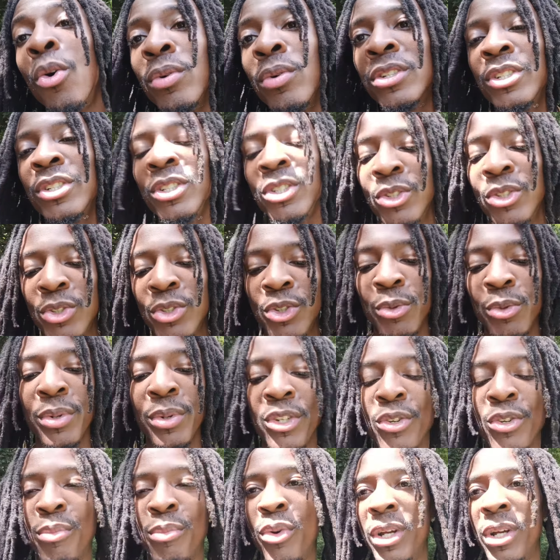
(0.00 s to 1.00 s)
good, YouTube? It's
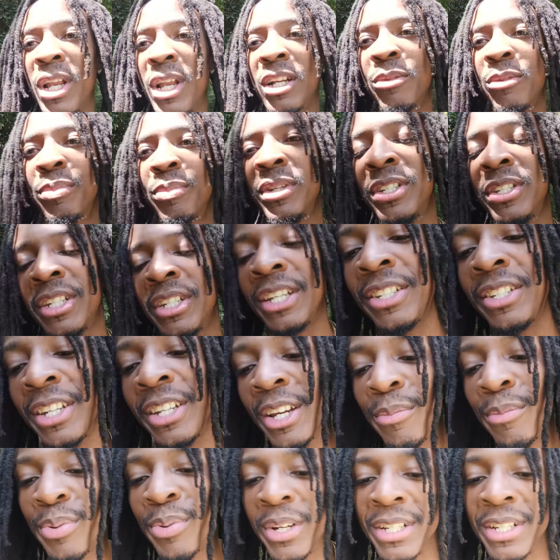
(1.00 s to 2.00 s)
your boy, Dr.
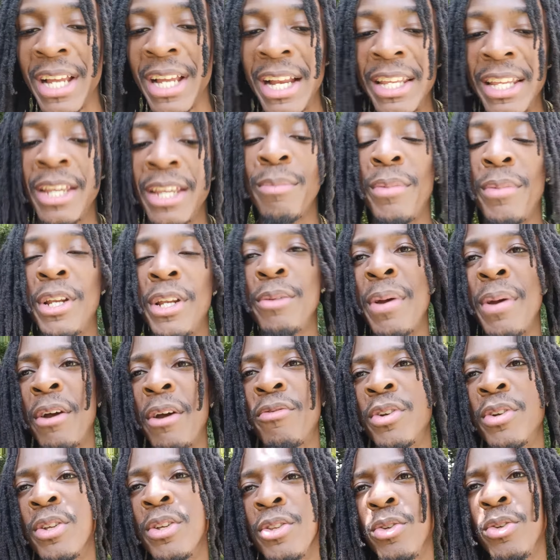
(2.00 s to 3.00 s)
PGNG Praise Got to get money back for
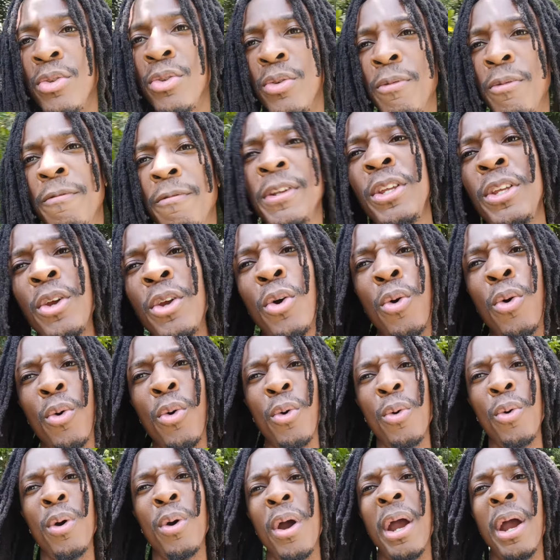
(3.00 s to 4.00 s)
the YouTube
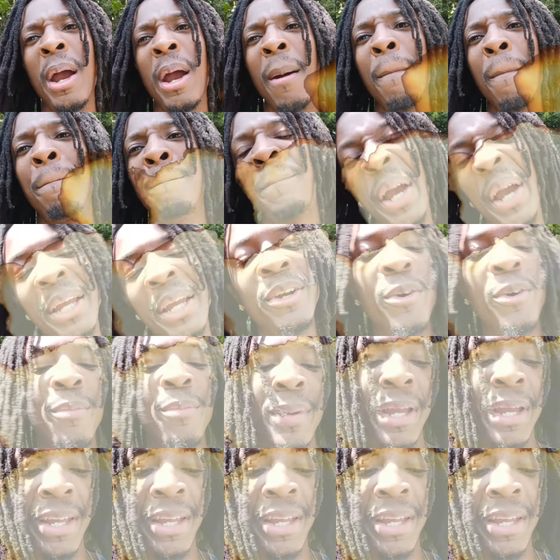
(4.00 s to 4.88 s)
video banger, man.